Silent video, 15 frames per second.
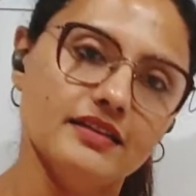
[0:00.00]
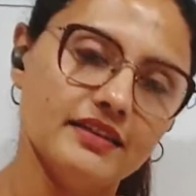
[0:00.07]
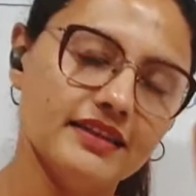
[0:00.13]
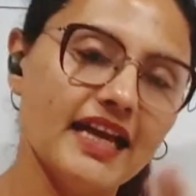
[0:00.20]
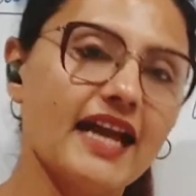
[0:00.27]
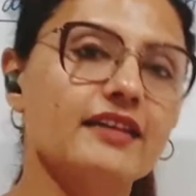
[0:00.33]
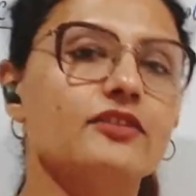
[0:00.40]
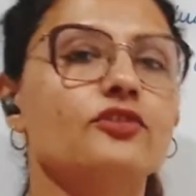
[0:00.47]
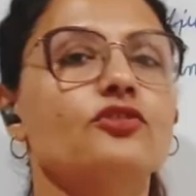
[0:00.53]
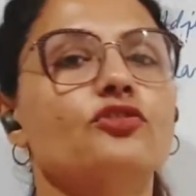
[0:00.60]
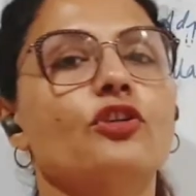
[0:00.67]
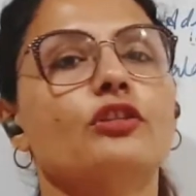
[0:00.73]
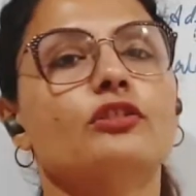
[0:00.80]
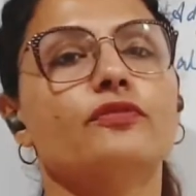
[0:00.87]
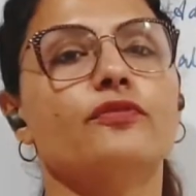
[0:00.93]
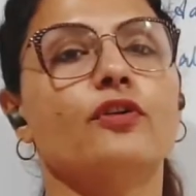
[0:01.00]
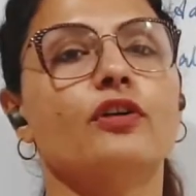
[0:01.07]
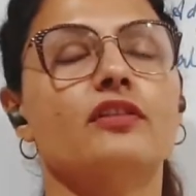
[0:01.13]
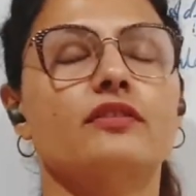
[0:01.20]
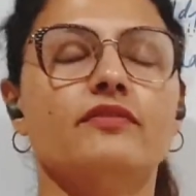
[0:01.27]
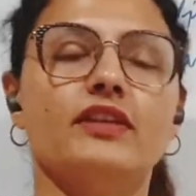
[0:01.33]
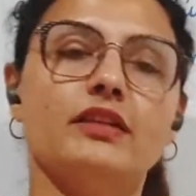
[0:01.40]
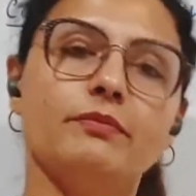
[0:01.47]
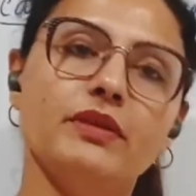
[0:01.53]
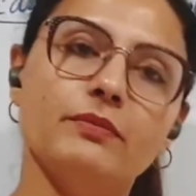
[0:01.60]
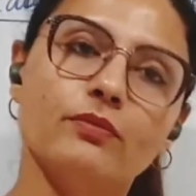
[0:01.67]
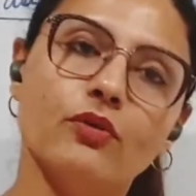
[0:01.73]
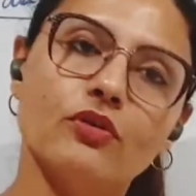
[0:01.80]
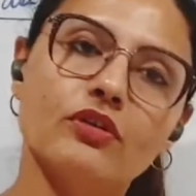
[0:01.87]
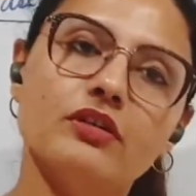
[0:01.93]
that shortfall will be
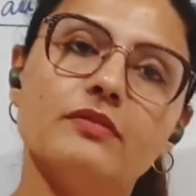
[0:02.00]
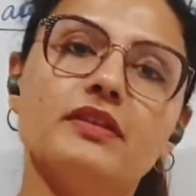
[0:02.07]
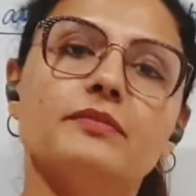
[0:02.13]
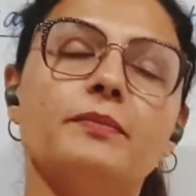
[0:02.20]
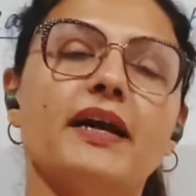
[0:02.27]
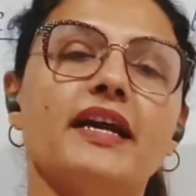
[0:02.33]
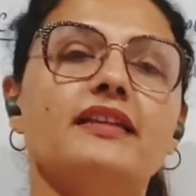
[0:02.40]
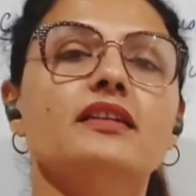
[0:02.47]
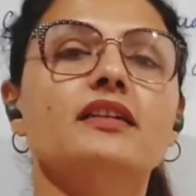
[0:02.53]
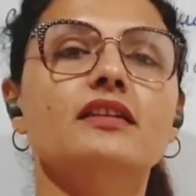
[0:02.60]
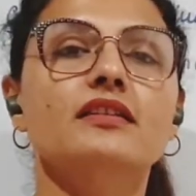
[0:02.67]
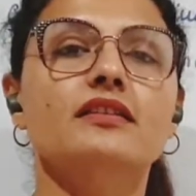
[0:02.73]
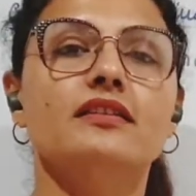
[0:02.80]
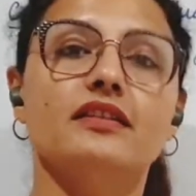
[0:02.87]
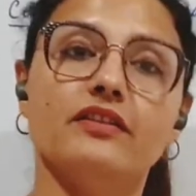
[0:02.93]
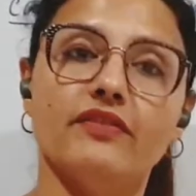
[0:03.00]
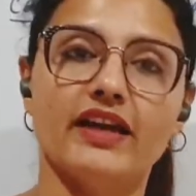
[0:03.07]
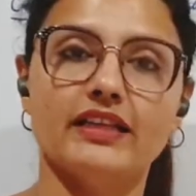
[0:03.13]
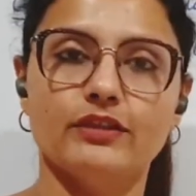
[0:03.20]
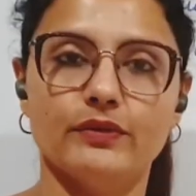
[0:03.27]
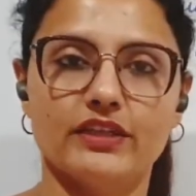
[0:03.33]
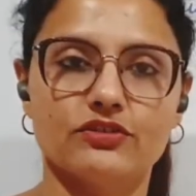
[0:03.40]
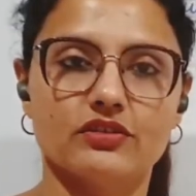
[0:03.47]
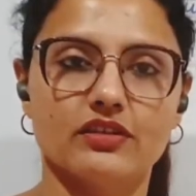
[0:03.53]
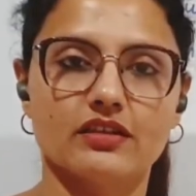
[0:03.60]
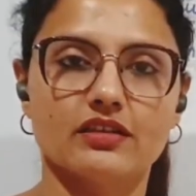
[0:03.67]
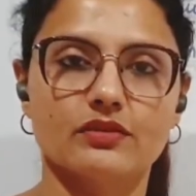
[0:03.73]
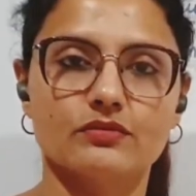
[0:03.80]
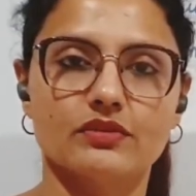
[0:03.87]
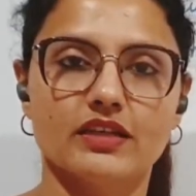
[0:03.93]
borne by the revaluation
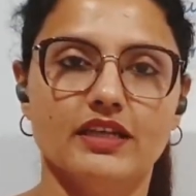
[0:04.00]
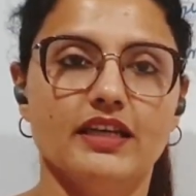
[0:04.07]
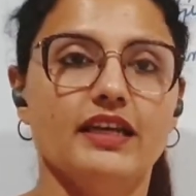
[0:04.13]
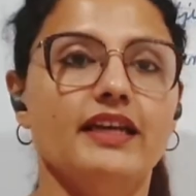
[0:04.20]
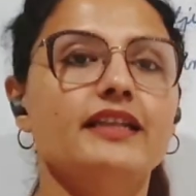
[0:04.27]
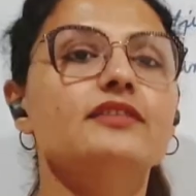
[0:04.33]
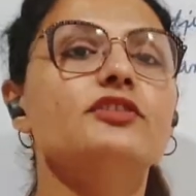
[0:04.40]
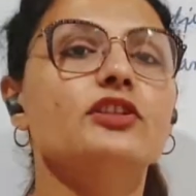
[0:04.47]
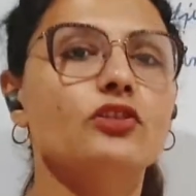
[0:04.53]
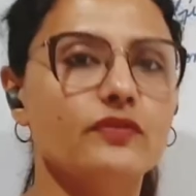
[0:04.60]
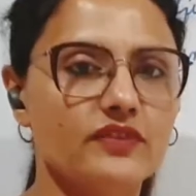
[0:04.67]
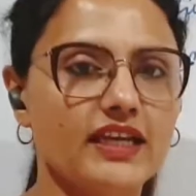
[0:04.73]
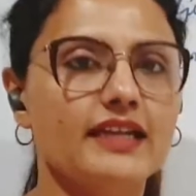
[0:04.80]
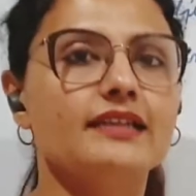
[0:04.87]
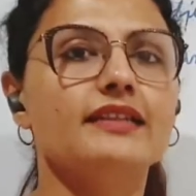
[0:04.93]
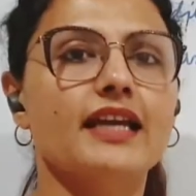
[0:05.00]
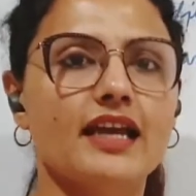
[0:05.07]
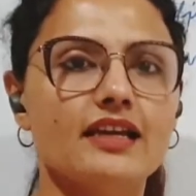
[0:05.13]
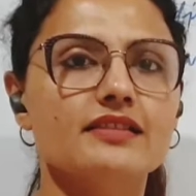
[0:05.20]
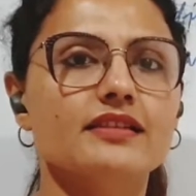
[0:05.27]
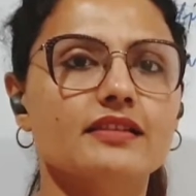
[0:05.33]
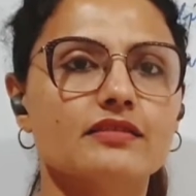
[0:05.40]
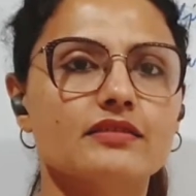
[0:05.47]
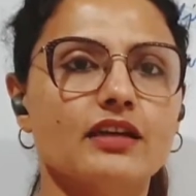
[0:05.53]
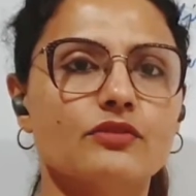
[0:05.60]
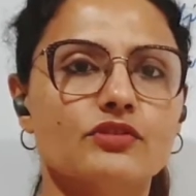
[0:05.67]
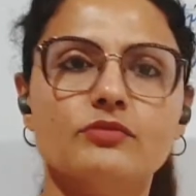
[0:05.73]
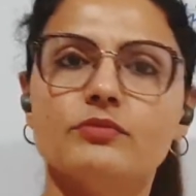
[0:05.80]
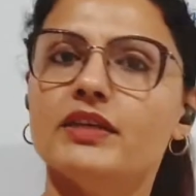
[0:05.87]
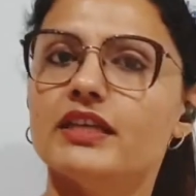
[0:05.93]
account. Instead of the entire
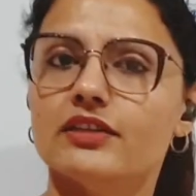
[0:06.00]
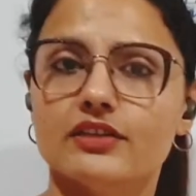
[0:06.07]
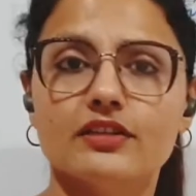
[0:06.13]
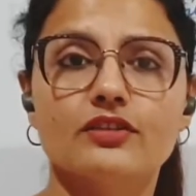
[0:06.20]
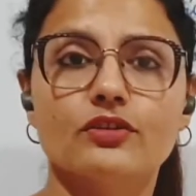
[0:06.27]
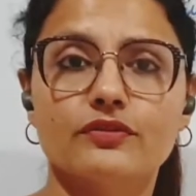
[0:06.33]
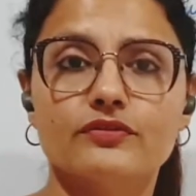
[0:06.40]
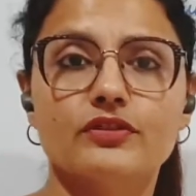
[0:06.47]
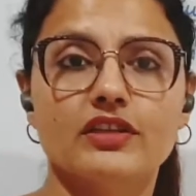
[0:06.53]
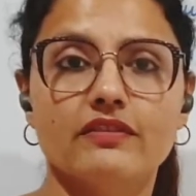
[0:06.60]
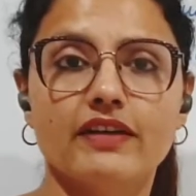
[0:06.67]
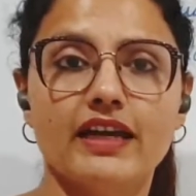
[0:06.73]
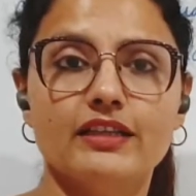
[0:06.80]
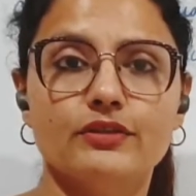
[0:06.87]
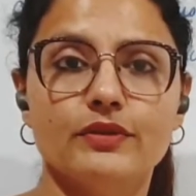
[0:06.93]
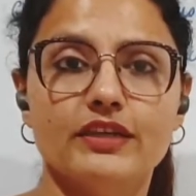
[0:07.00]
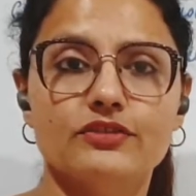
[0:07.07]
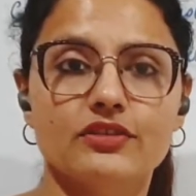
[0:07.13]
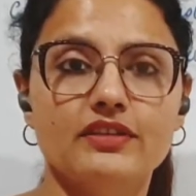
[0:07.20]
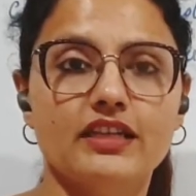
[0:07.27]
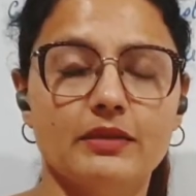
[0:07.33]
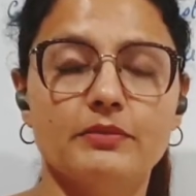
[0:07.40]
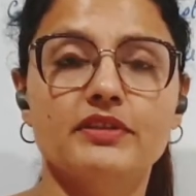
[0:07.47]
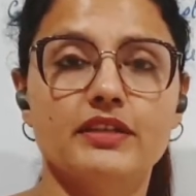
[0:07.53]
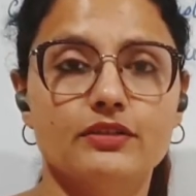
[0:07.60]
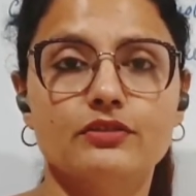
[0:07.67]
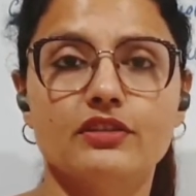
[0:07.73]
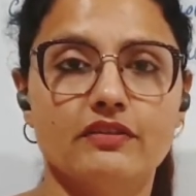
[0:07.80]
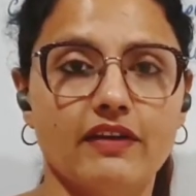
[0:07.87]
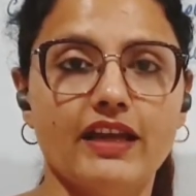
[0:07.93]
6,000 being written off to revaluation, debited
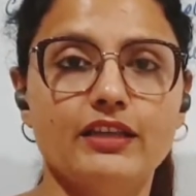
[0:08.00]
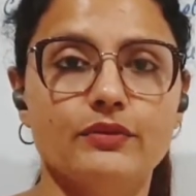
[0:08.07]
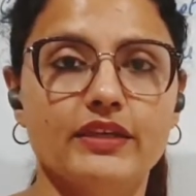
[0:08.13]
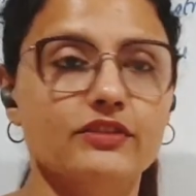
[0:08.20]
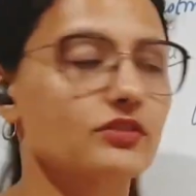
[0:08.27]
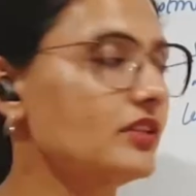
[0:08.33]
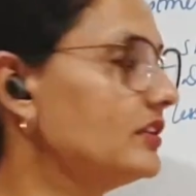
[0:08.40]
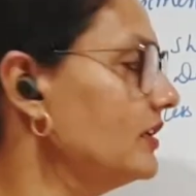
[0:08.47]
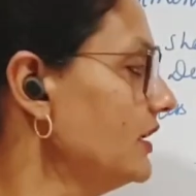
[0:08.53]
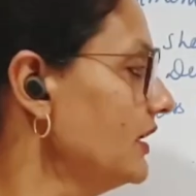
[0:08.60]
to revaluation,